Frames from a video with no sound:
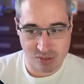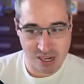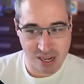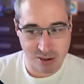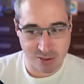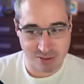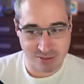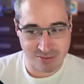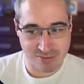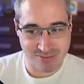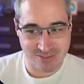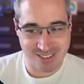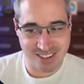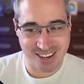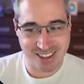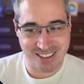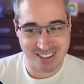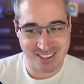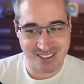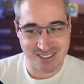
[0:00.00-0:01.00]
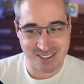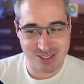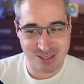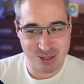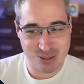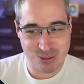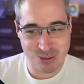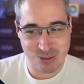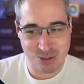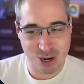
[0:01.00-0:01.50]
moves down. Nothing
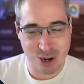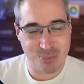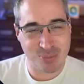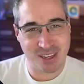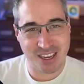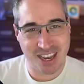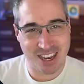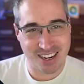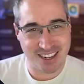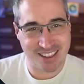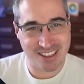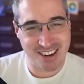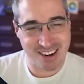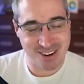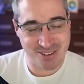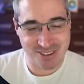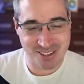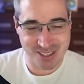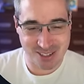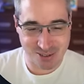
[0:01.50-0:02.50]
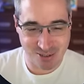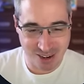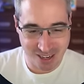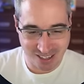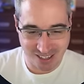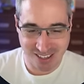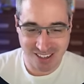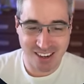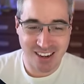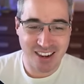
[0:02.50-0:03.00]
too complicated there, which is
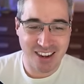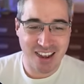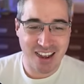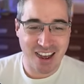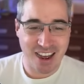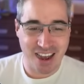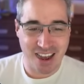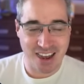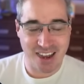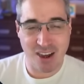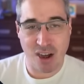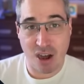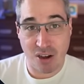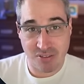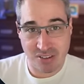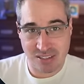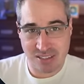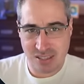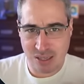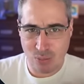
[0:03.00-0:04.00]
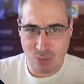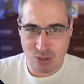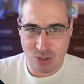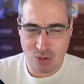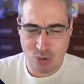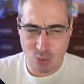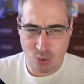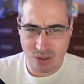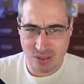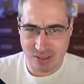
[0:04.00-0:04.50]
great. Obviously, we
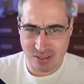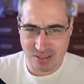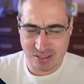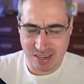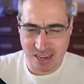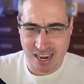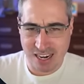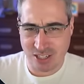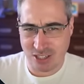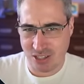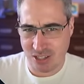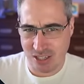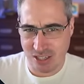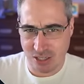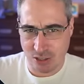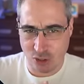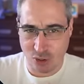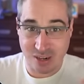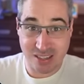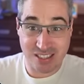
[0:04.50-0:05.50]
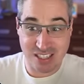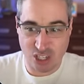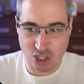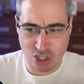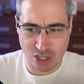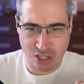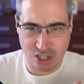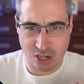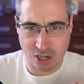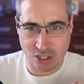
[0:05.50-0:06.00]
do want this to actually
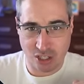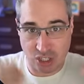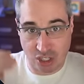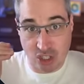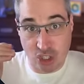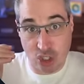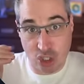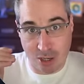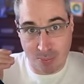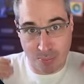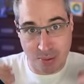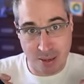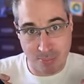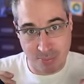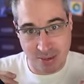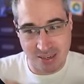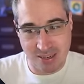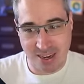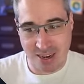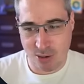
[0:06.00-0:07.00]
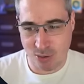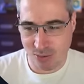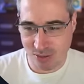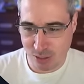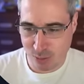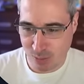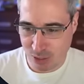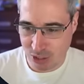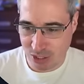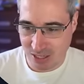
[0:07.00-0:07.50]
transition and not just jump up and down,
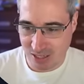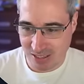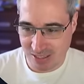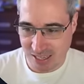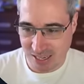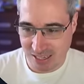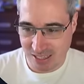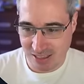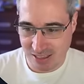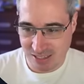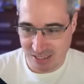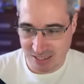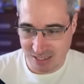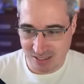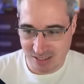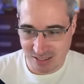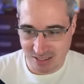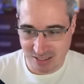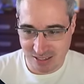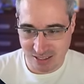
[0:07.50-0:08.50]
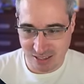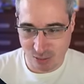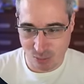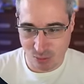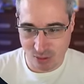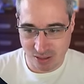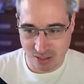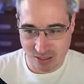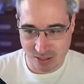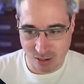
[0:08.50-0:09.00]
especially because that can lead us into
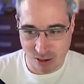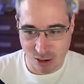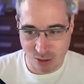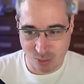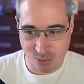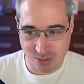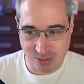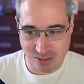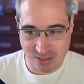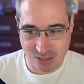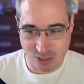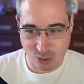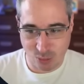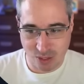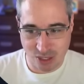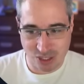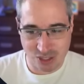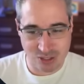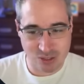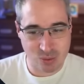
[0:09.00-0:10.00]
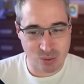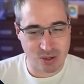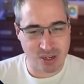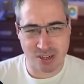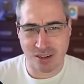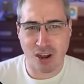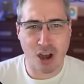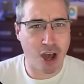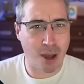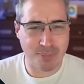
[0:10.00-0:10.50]
like one of these awkward situations
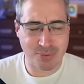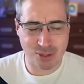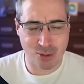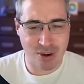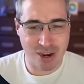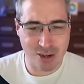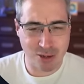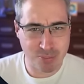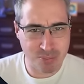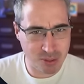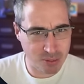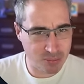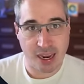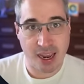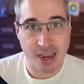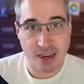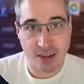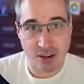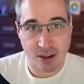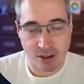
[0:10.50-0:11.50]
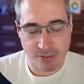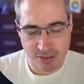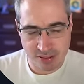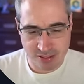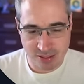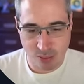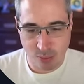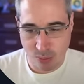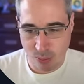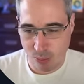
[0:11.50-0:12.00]
where it hops around. And
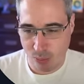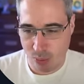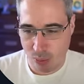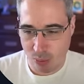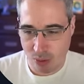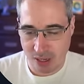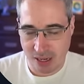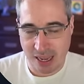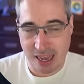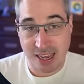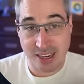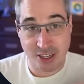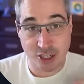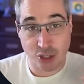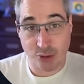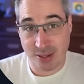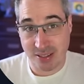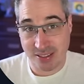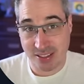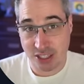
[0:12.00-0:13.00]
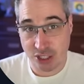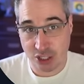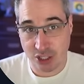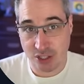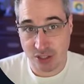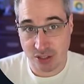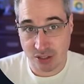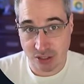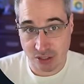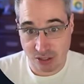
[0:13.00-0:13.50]
obviously, we want to add a
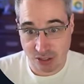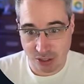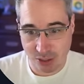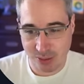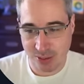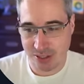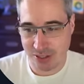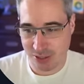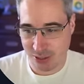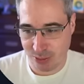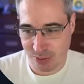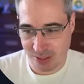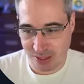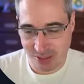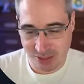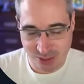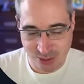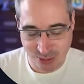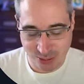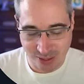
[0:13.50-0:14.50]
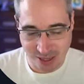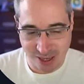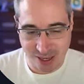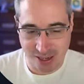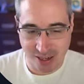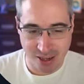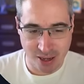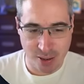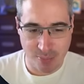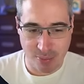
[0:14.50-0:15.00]
transition to this so it doesn't do
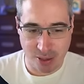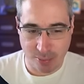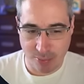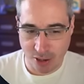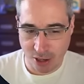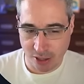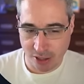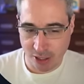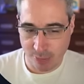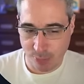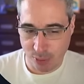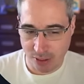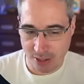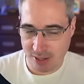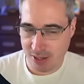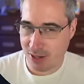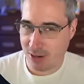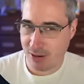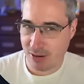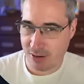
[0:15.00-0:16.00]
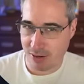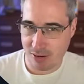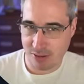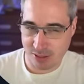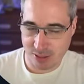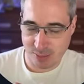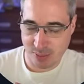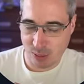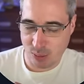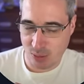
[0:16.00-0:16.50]
that, but I'm not going to put it here, and
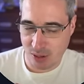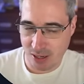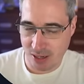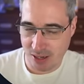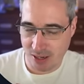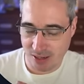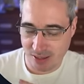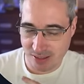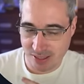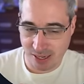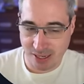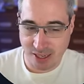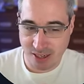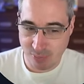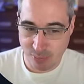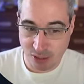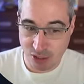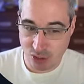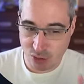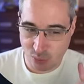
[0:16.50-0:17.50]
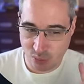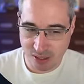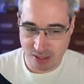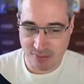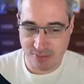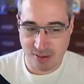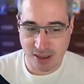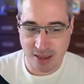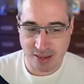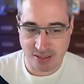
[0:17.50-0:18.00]
I'll explain why in a second. But just
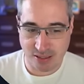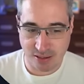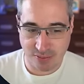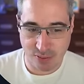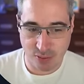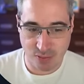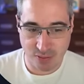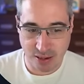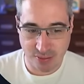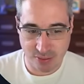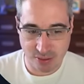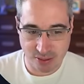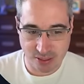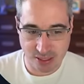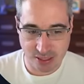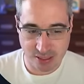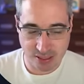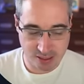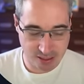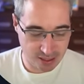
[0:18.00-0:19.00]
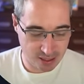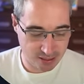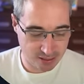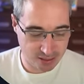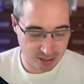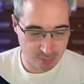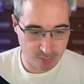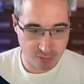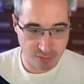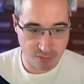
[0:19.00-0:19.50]
really fast, if you've never seen
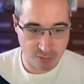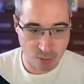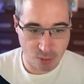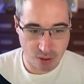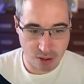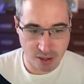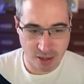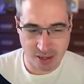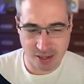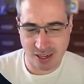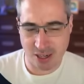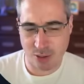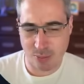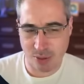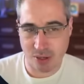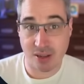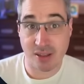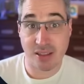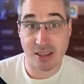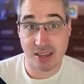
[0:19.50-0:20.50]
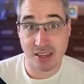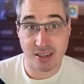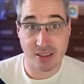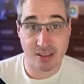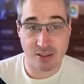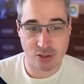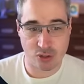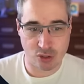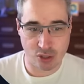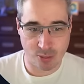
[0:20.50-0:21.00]
nesting before, again, I'll put a link
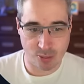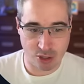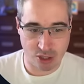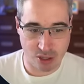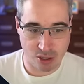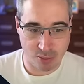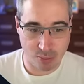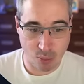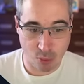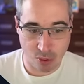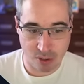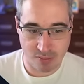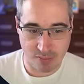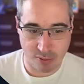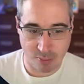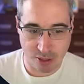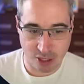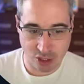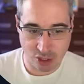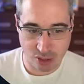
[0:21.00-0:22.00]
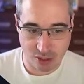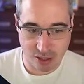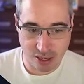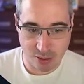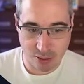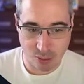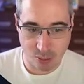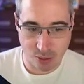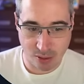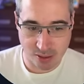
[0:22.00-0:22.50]
in the description on more information on
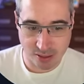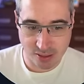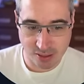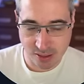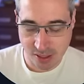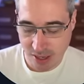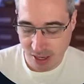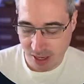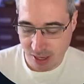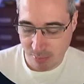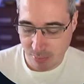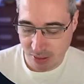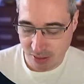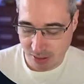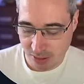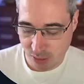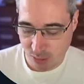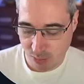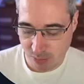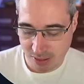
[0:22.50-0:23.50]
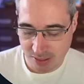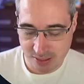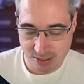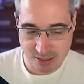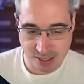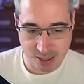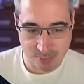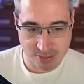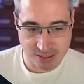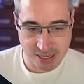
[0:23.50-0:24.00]
how it works. But this would be the
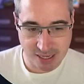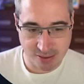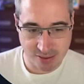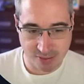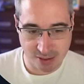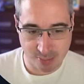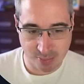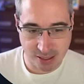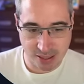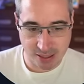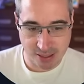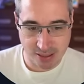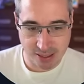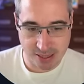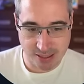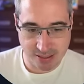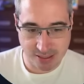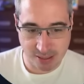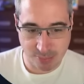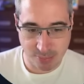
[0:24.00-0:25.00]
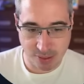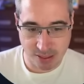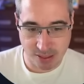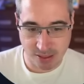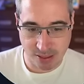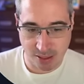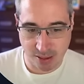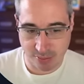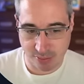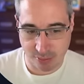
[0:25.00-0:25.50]
same as having my glassy
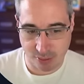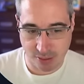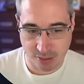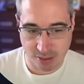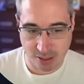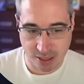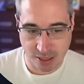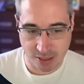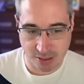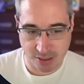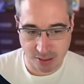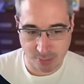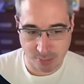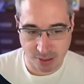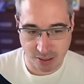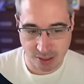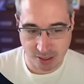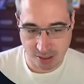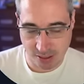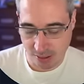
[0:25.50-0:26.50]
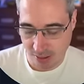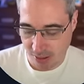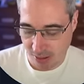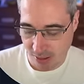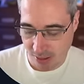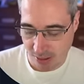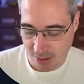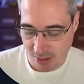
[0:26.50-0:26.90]
button hover and then my